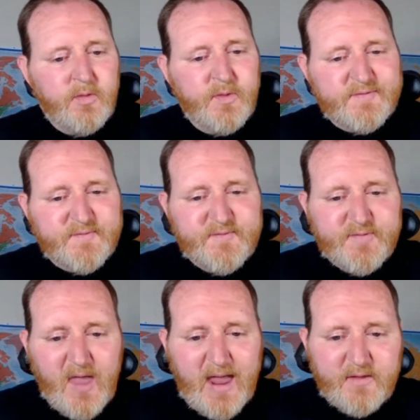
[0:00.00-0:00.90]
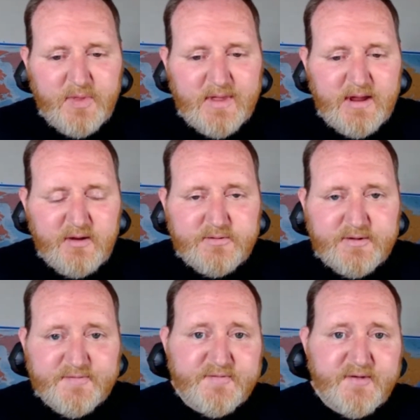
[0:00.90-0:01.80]
This is like the
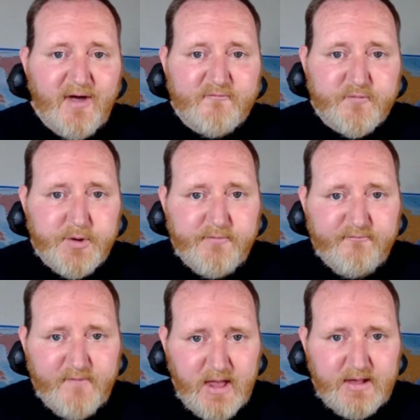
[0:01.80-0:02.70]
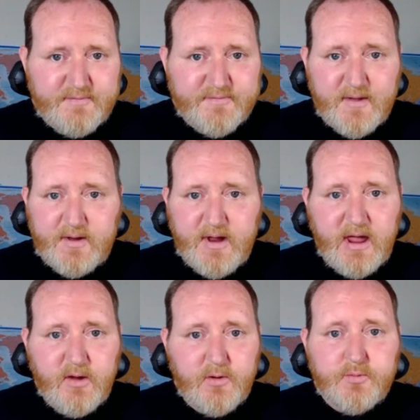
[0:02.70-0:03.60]
discovery phase in a